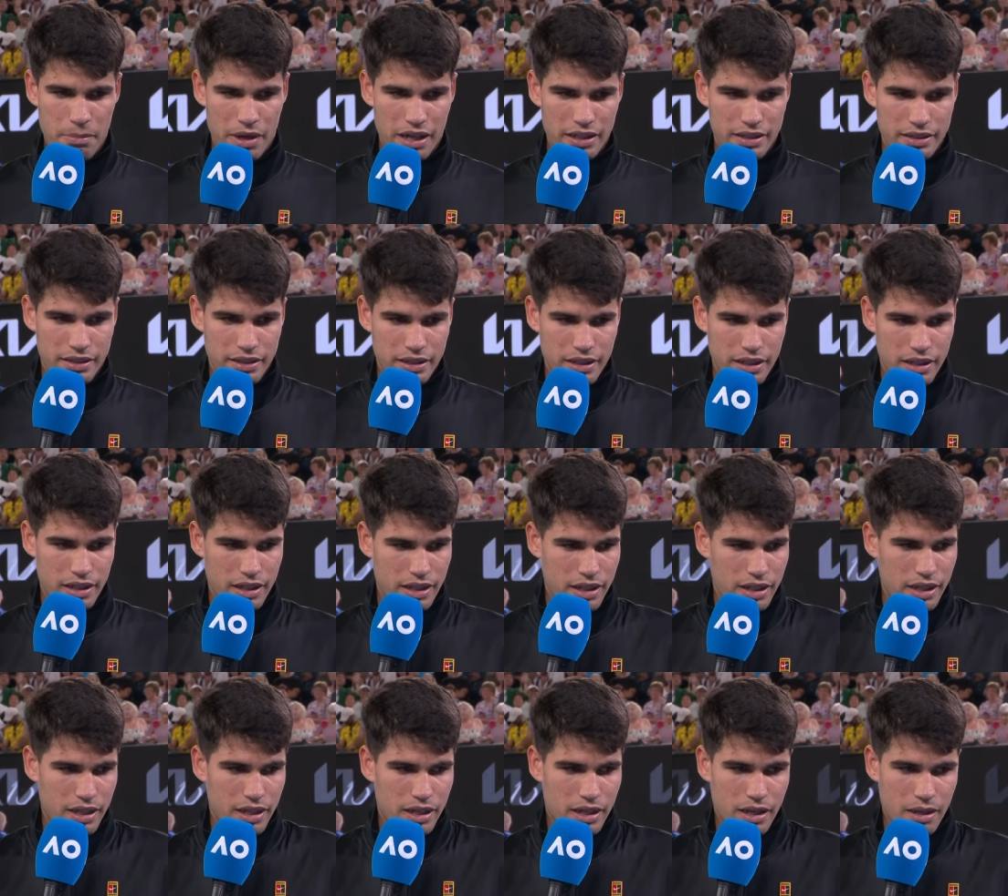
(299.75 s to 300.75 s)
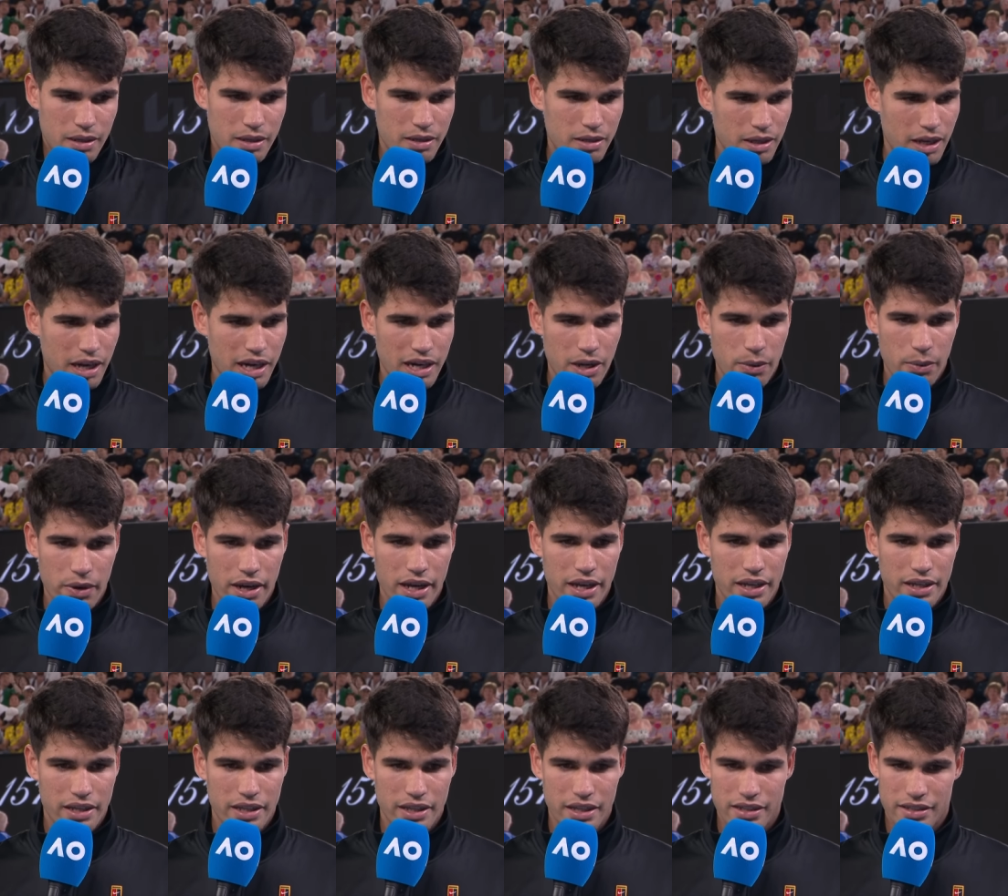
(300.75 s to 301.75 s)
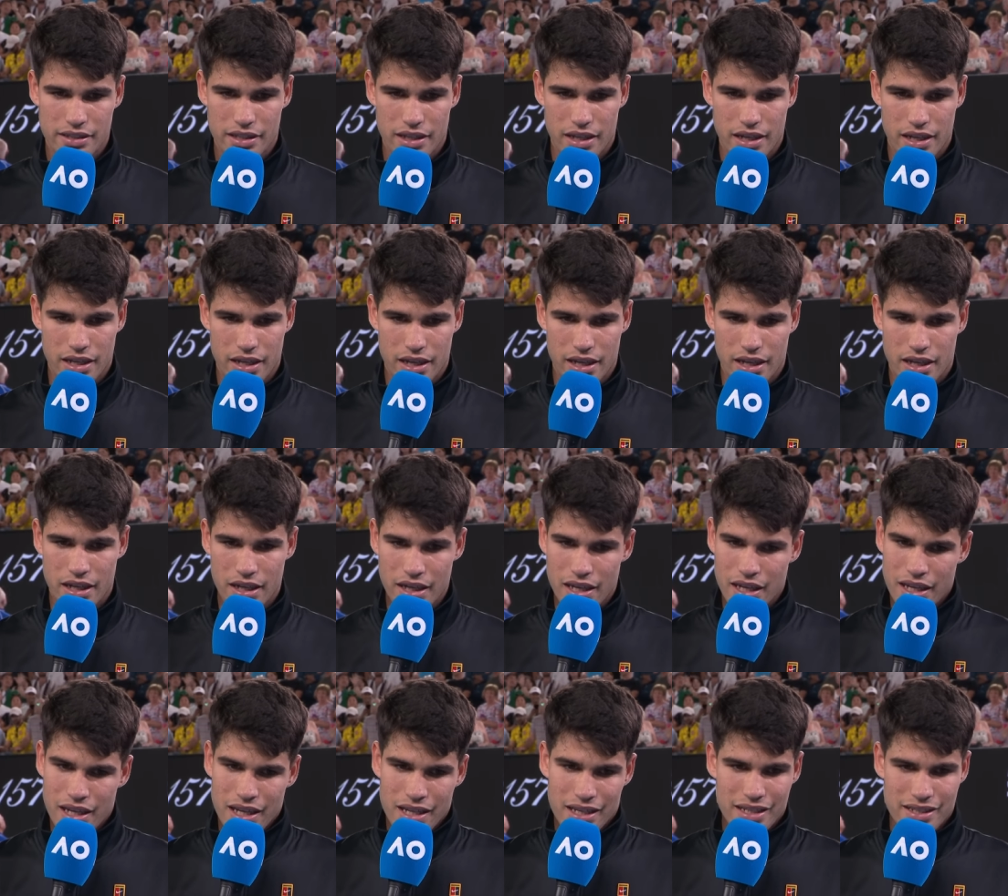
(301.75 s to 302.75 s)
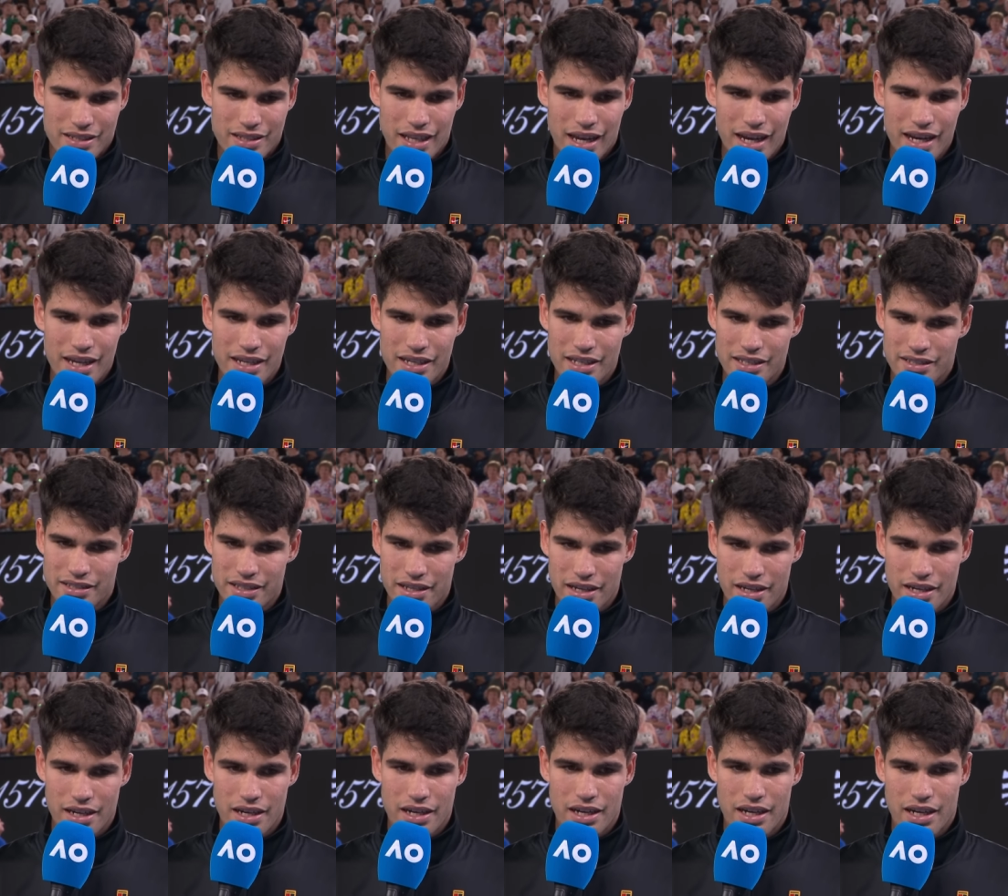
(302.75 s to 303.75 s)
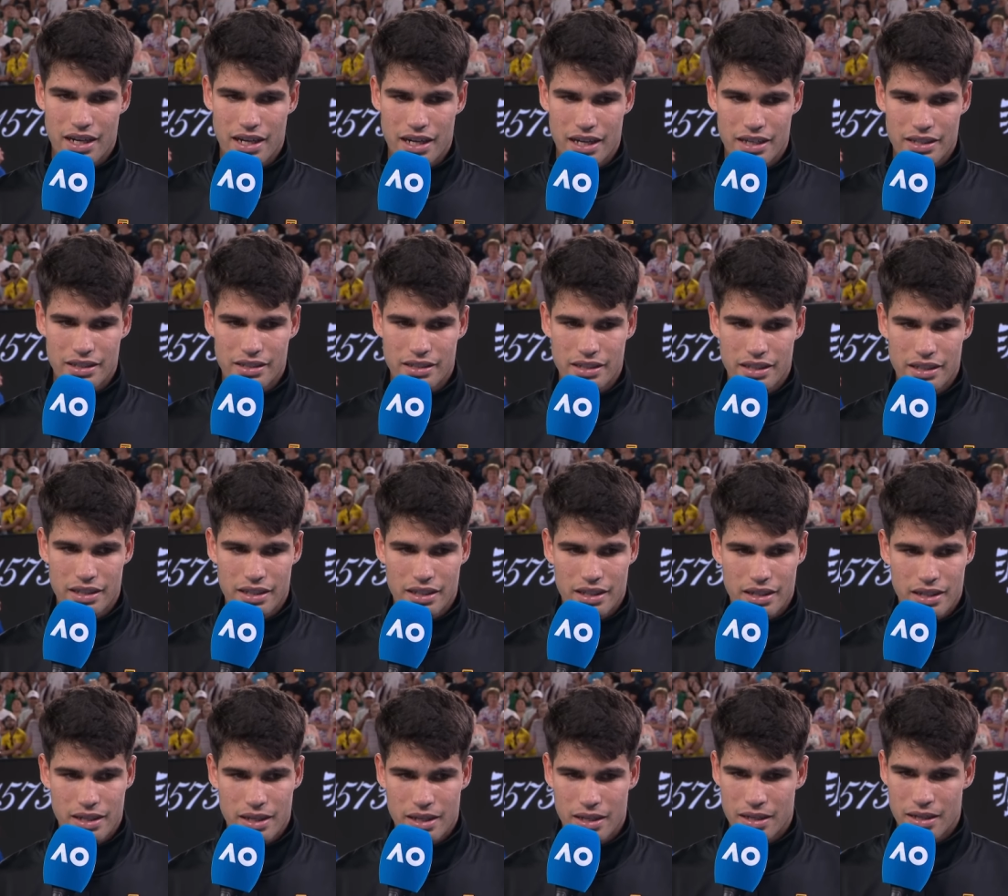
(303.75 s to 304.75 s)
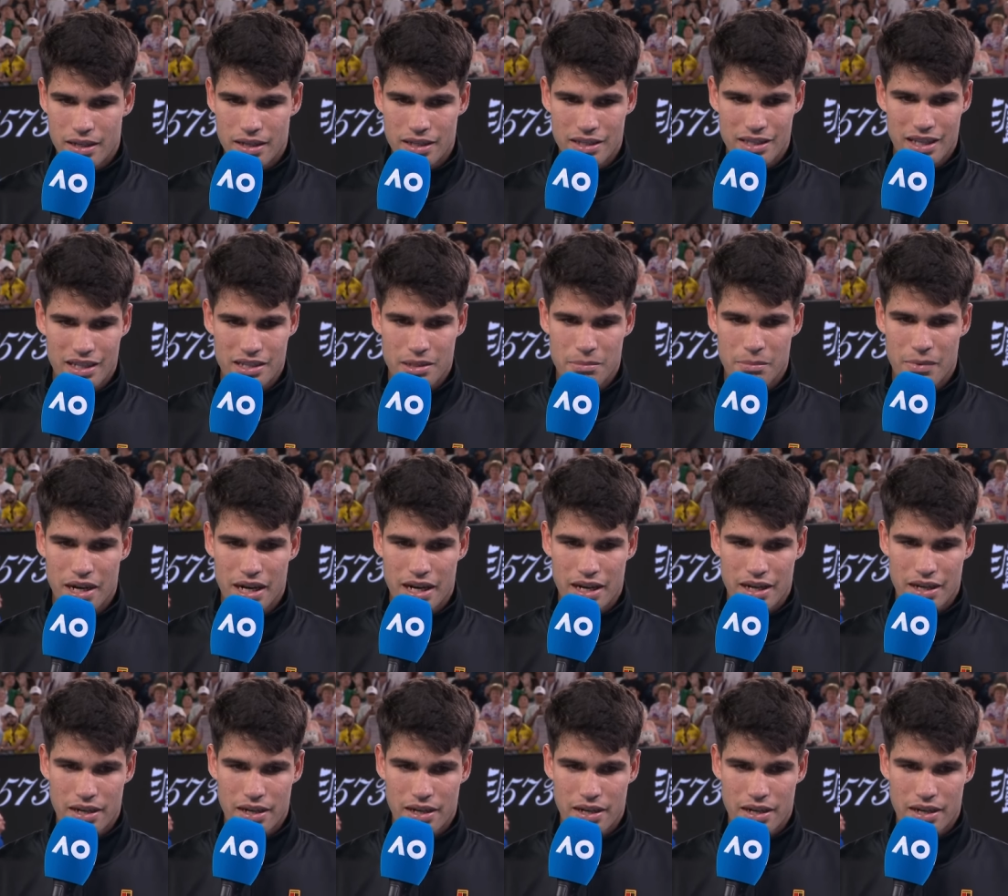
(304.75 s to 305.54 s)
But anyway, his talent is there, and it doesn't matter